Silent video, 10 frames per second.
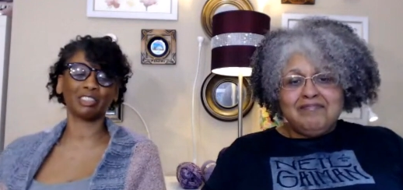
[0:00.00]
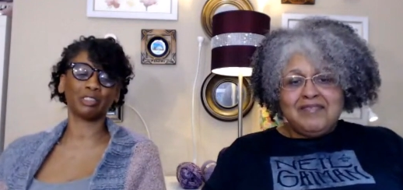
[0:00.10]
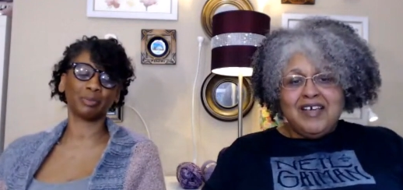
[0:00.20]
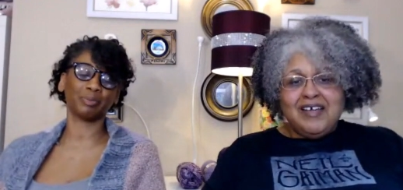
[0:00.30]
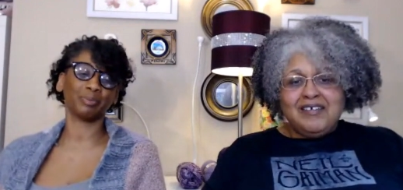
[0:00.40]

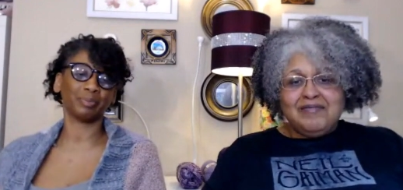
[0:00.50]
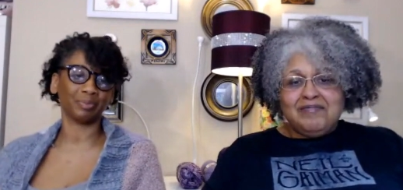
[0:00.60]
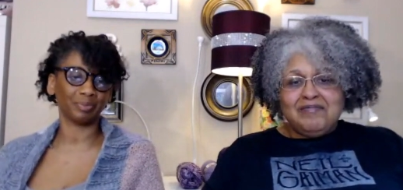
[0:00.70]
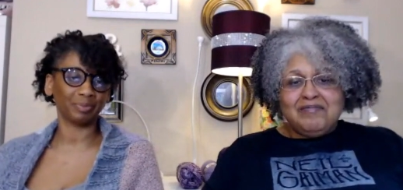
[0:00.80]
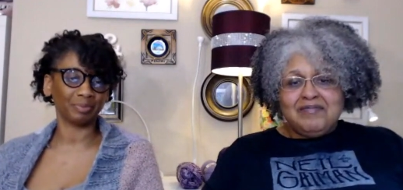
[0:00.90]
Speaker 1: yeah.
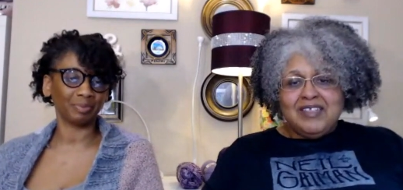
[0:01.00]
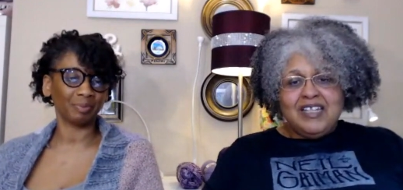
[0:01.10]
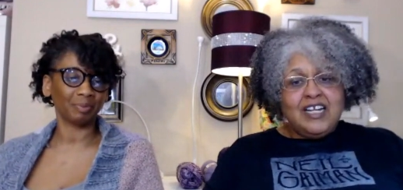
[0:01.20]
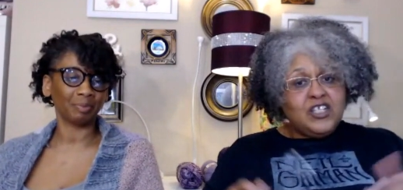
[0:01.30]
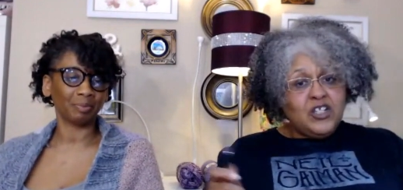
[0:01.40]

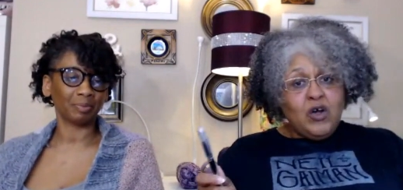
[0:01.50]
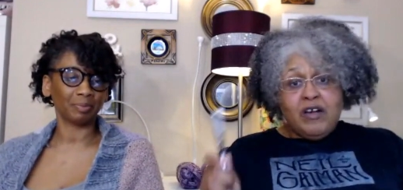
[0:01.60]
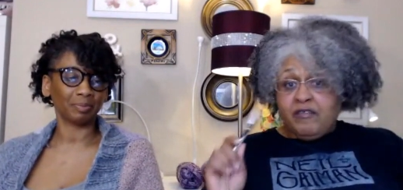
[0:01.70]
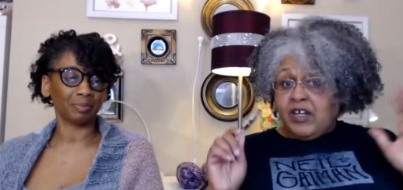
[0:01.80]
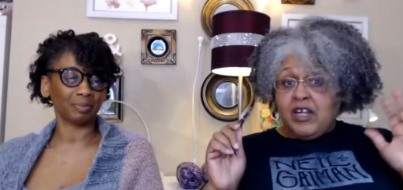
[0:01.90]
Let us know
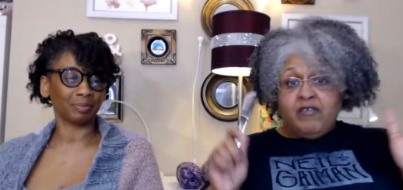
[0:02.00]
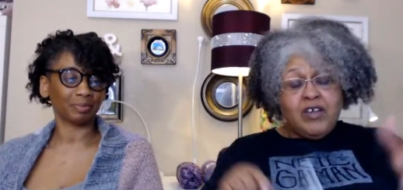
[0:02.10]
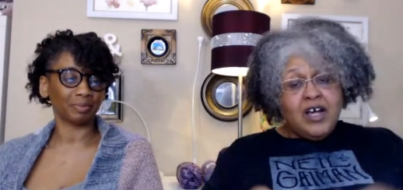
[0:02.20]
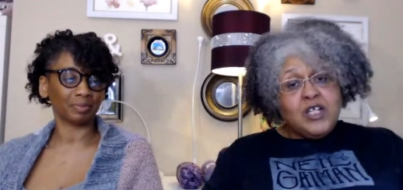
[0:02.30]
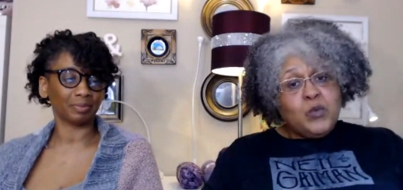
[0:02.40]
if any of you
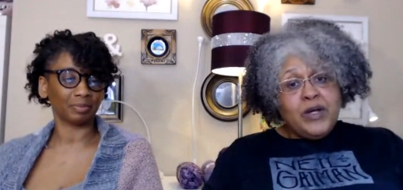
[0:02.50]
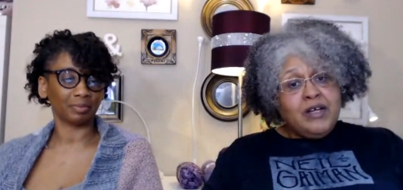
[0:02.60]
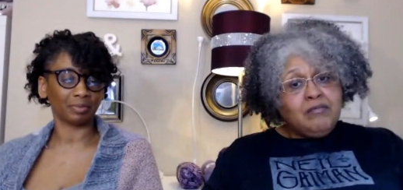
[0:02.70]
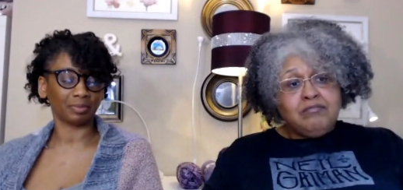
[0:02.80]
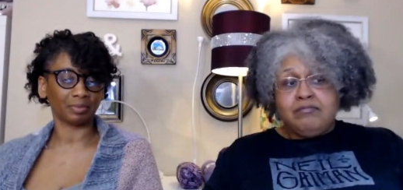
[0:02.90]
guys
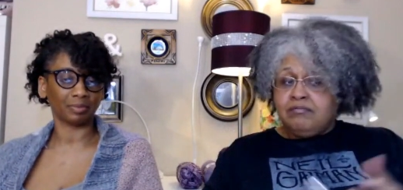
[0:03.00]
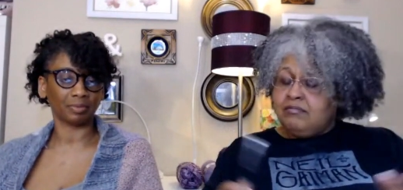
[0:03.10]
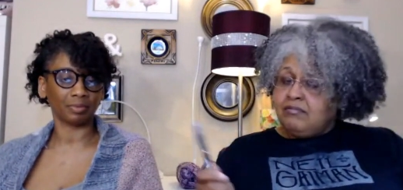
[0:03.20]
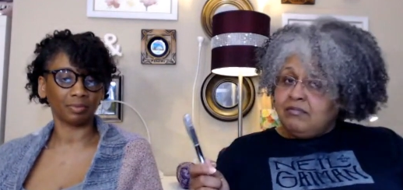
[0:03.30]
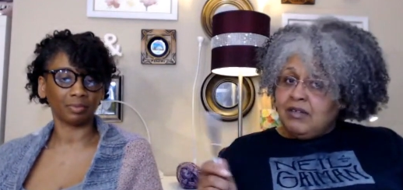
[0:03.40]
went.
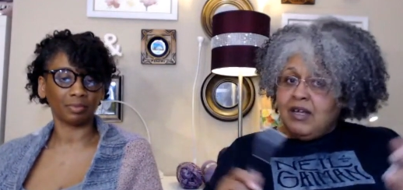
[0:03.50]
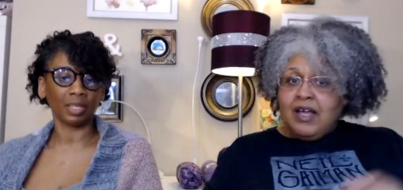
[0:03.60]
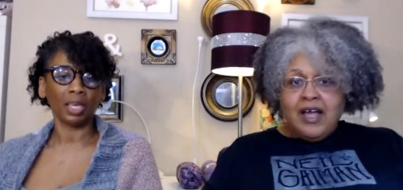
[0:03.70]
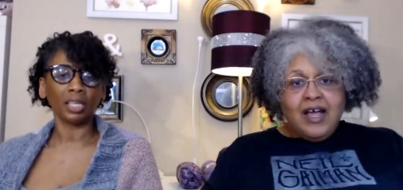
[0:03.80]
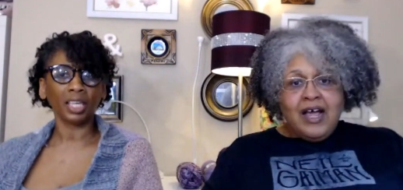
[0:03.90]

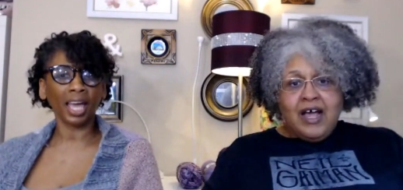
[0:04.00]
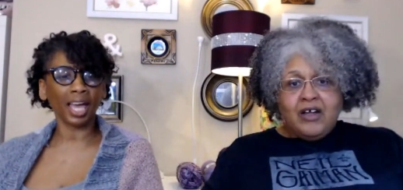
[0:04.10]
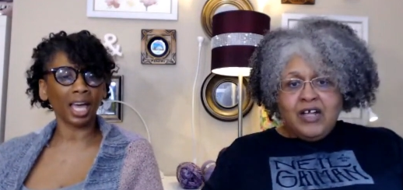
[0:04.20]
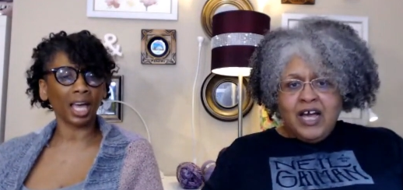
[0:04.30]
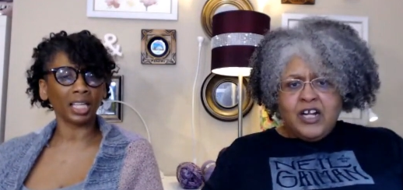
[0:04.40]

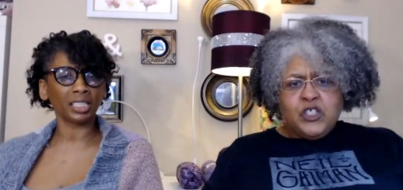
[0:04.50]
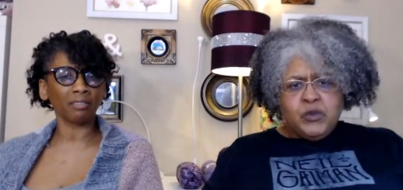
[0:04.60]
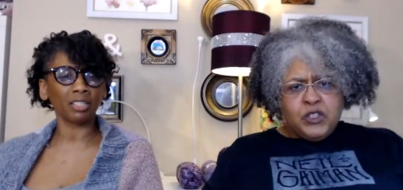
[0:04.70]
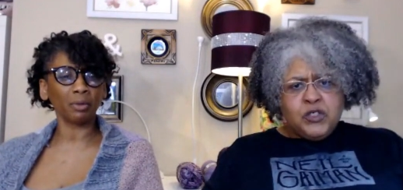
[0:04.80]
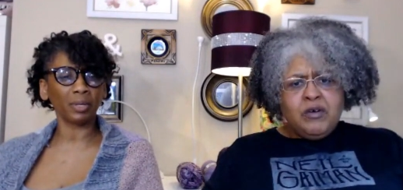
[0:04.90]
Yeah, how, did
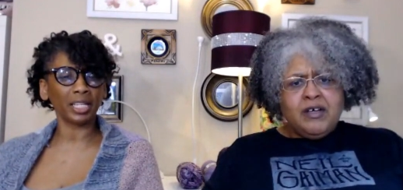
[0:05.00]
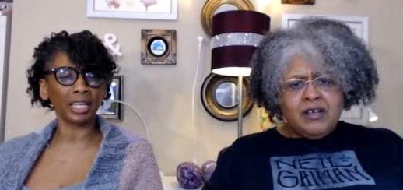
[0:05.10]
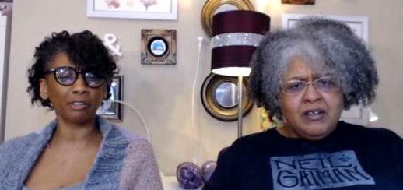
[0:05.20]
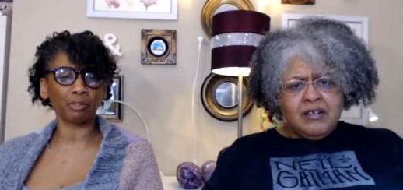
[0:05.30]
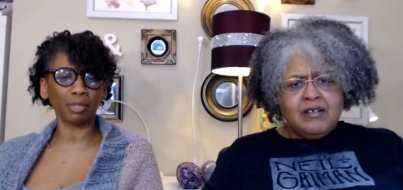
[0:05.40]
you enjoy it?
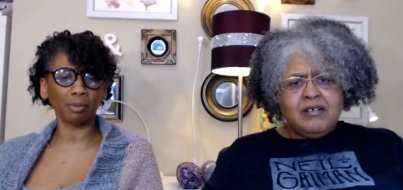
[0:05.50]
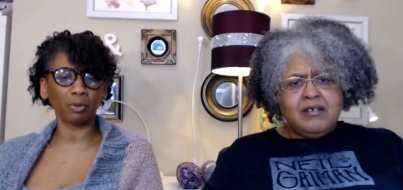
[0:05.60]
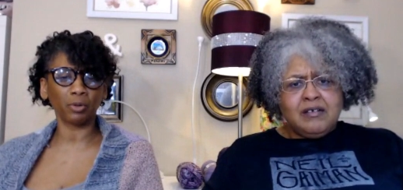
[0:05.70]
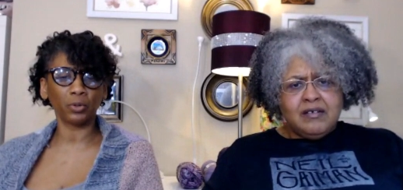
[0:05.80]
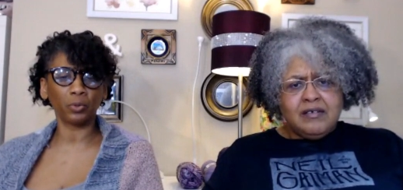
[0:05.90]
Hear
Speaker 2: from
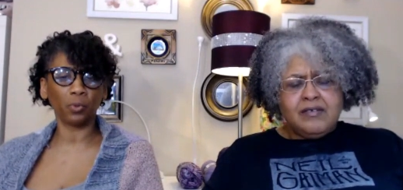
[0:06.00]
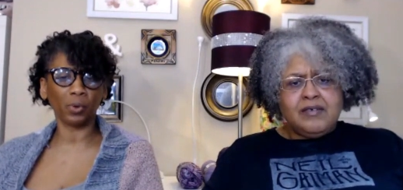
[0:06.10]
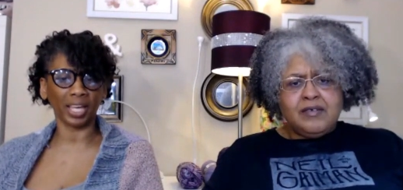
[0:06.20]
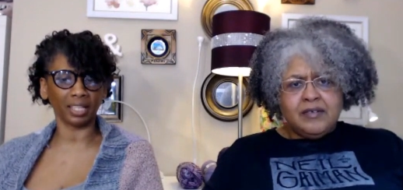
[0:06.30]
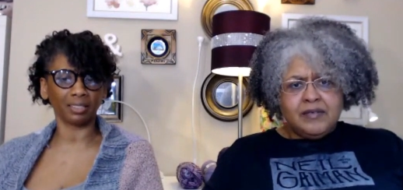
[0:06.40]
people who
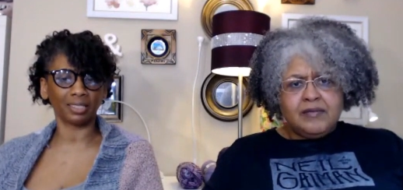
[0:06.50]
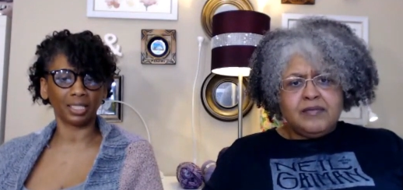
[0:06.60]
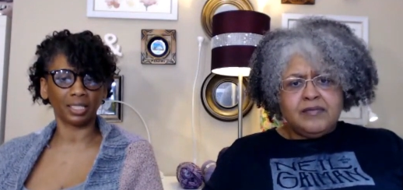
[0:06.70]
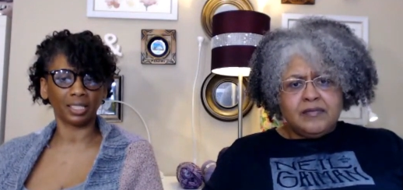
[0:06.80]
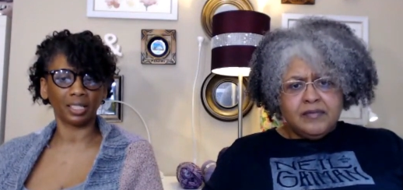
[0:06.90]
went.
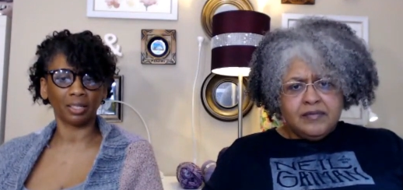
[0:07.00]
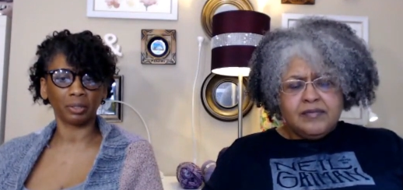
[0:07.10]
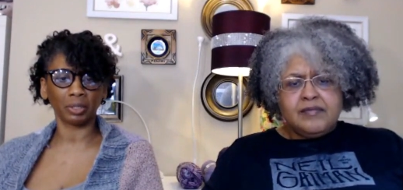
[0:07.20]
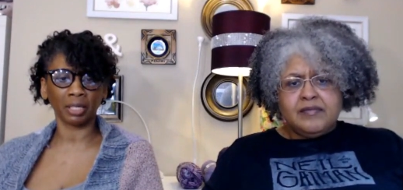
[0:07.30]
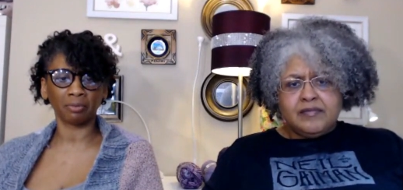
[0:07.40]

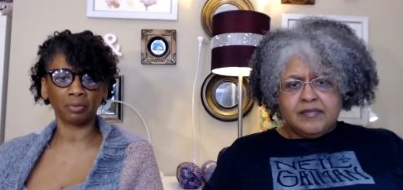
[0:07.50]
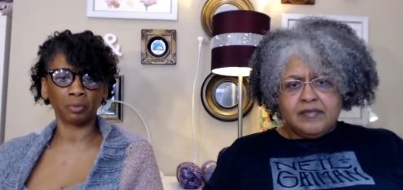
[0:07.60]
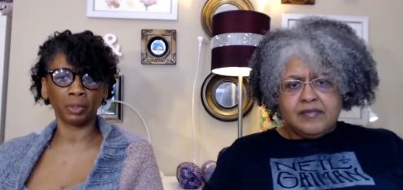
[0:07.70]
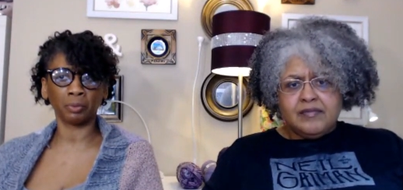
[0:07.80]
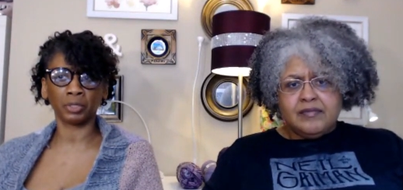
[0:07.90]
If
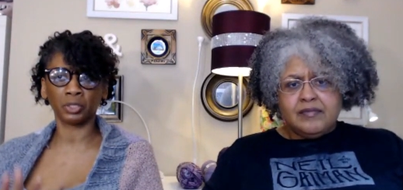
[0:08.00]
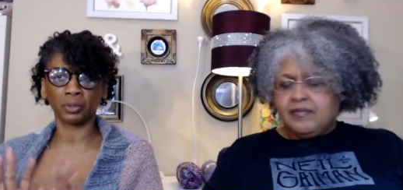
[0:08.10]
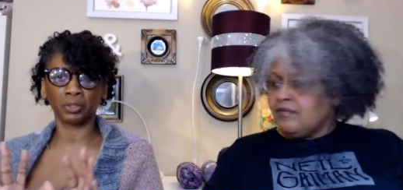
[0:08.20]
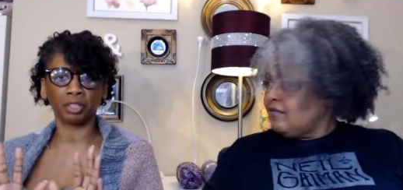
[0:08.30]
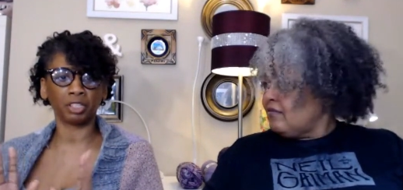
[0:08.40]
what was
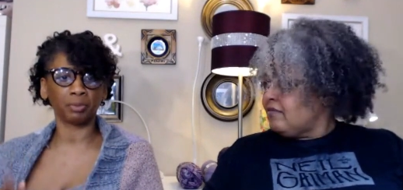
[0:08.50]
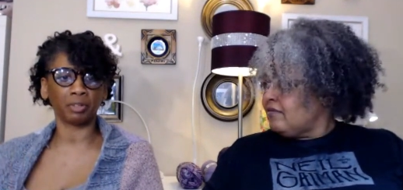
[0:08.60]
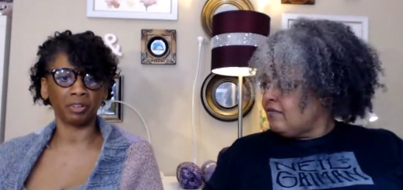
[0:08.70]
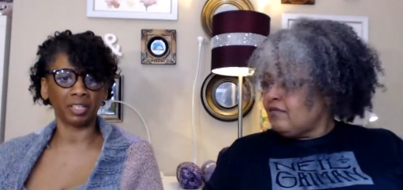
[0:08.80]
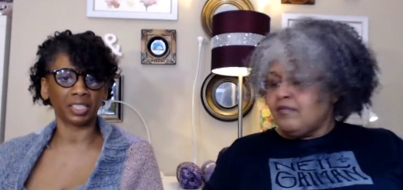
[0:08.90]
your
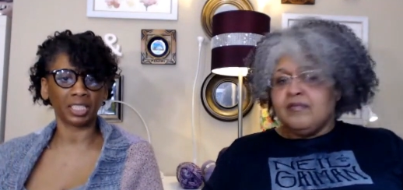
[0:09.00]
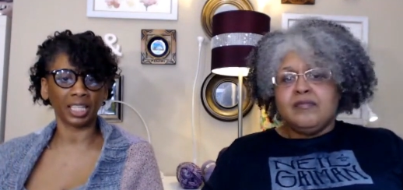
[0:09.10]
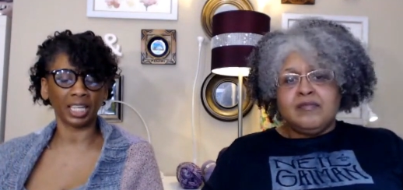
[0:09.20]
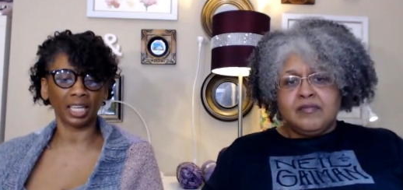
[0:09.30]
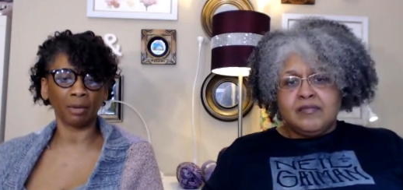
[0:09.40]
experience
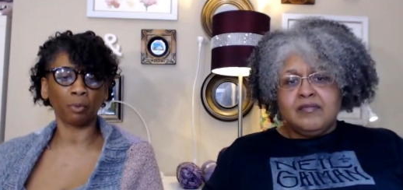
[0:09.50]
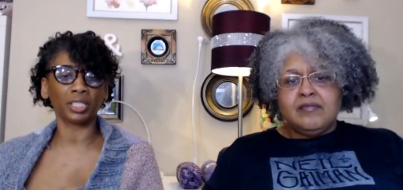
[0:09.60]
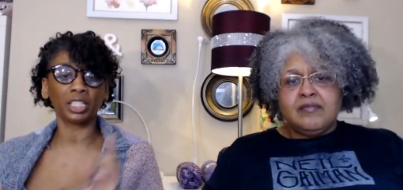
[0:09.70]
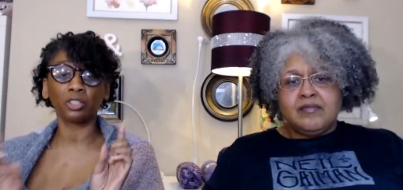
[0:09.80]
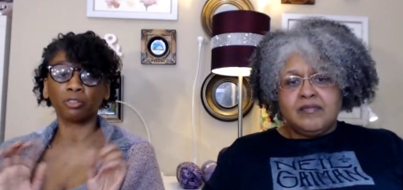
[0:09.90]
like, and
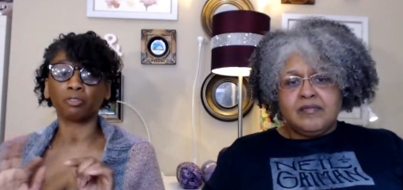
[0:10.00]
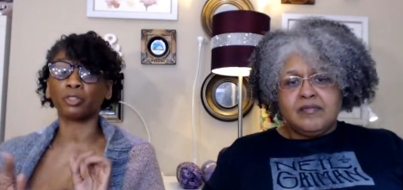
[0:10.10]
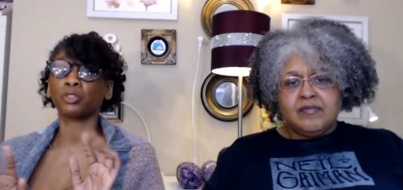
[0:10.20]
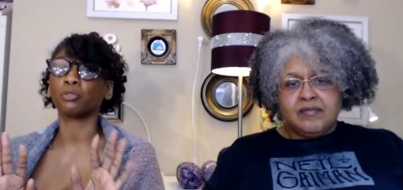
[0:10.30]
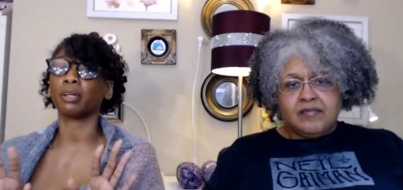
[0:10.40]
was it your first